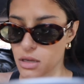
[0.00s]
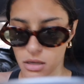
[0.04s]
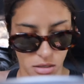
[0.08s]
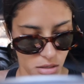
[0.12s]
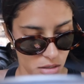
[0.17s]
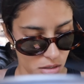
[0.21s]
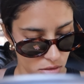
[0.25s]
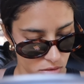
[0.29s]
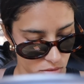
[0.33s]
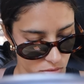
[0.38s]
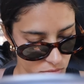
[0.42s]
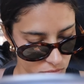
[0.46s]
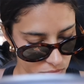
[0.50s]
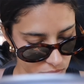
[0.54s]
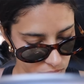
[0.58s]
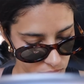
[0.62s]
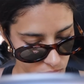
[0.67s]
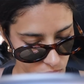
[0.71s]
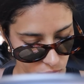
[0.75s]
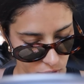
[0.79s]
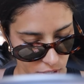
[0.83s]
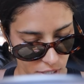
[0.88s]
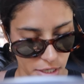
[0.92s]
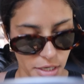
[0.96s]

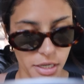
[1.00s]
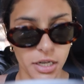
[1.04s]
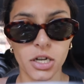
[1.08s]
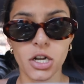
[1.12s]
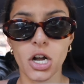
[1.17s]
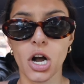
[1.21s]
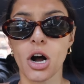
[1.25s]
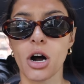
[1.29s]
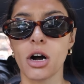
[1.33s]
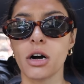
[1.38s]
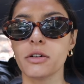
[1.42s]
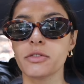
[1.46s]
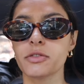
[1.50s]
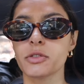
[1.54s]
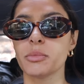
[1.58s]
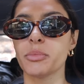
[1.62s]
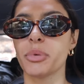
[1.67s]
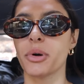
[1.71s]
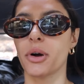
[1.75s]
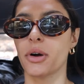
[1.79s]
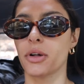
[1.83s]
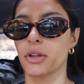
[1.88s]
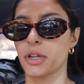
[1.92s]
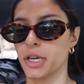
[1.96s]
Oh, we're getting a call from
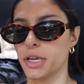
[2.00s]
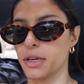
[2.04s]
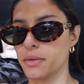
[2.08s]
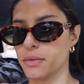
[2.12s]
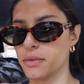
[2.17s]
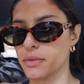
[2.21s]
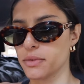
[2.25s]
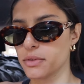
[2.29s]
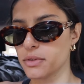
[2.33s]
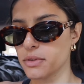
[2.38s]
Polly.